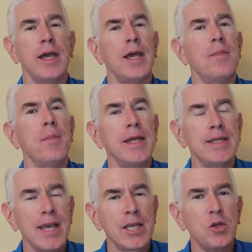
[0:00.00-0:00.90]
It may
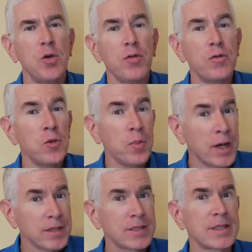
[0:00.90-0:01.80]
take you a few
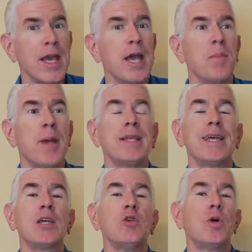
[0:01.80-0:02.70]
months. It may
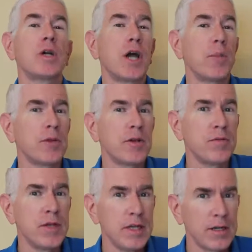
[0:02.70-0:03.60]
take you a couple of
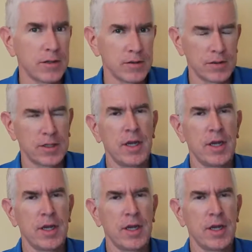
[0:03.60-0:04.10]
years.